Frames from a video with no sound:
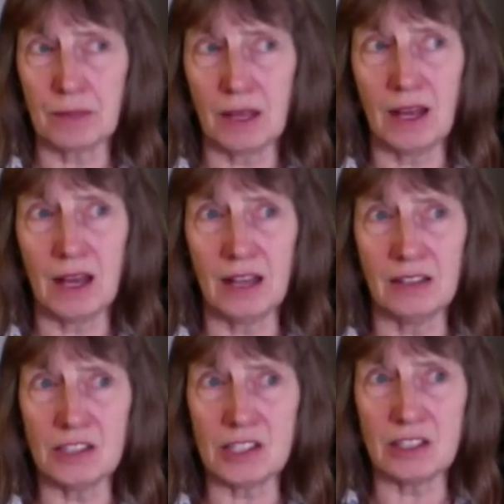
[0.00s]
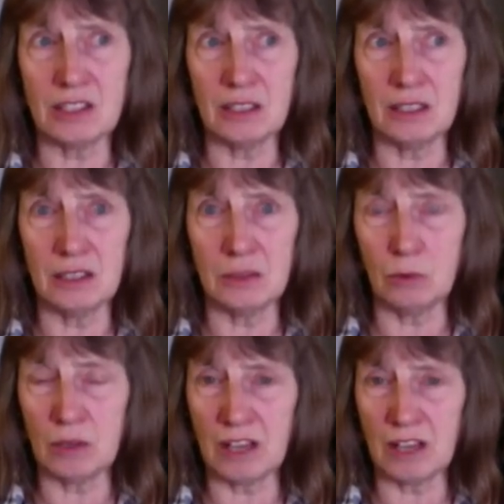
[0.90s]
And the
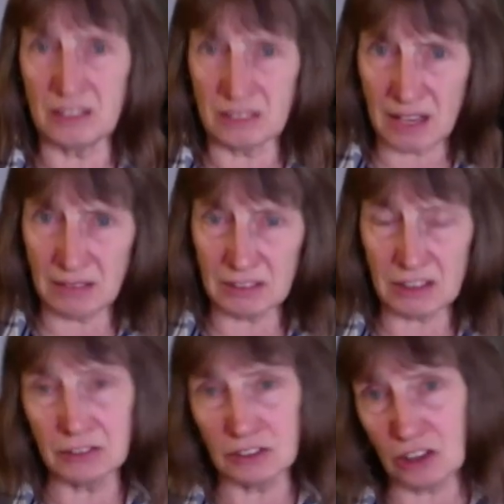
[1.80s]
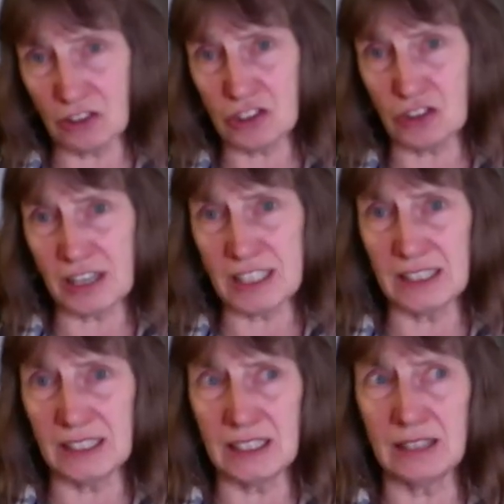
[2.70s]
what and the, then con
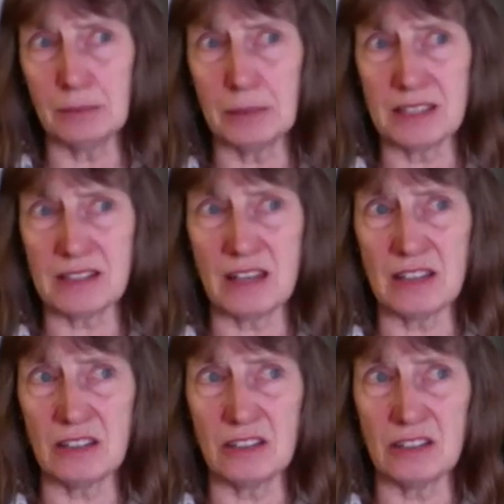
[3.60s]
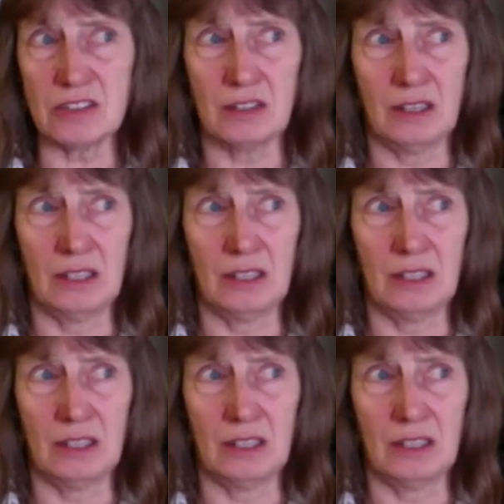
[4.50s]
concentrating it in the big centres.